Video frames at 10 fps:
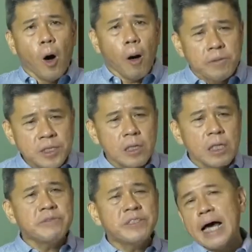
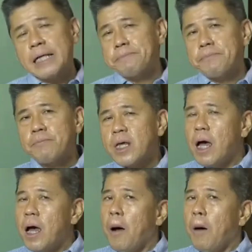observes that
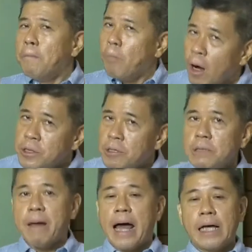
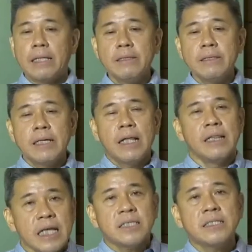modern man
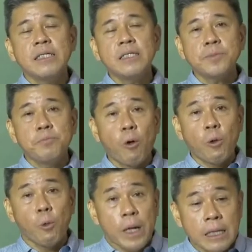listens
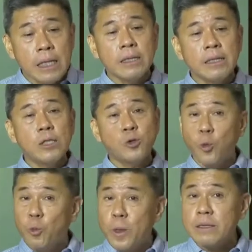more willingly to
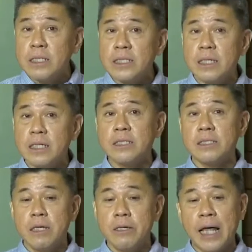
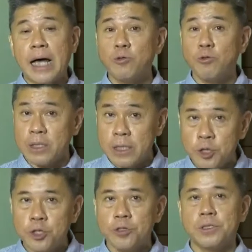witnesses than to
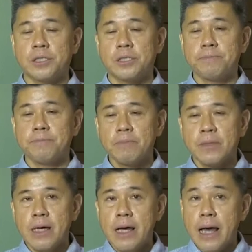teachers.
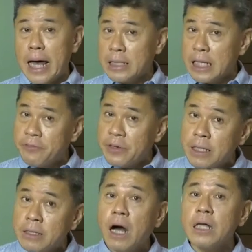And if
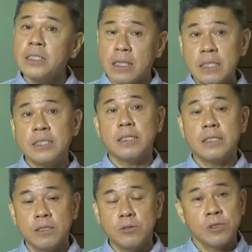he does
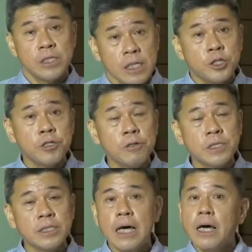listen to
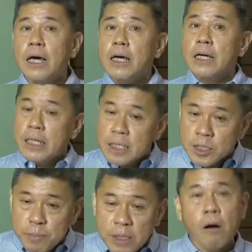teachers, it
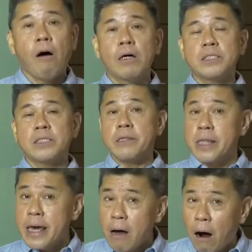is because
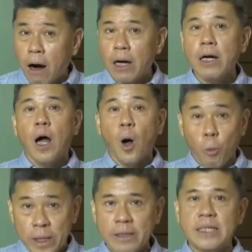they are
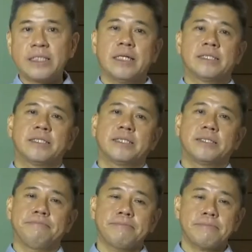witnesses.